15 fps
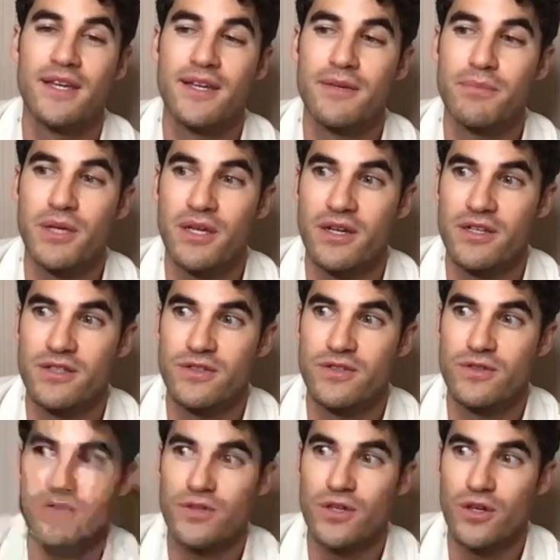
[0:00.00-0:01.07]

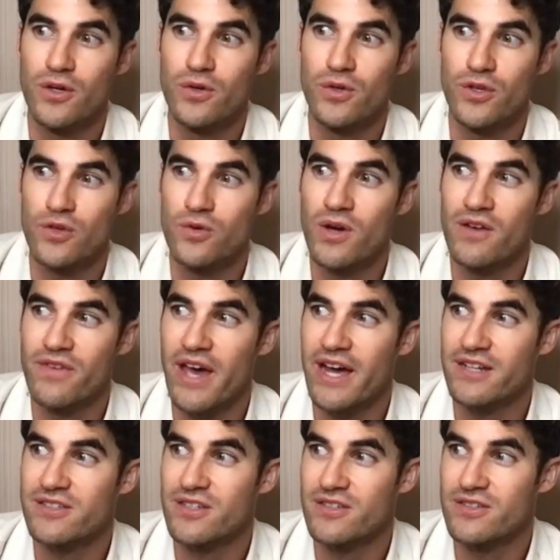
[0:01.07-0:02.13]
Because, you have
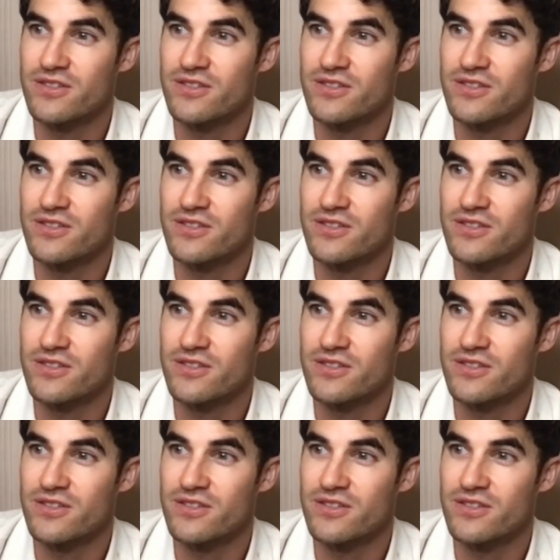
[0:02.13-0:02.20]
access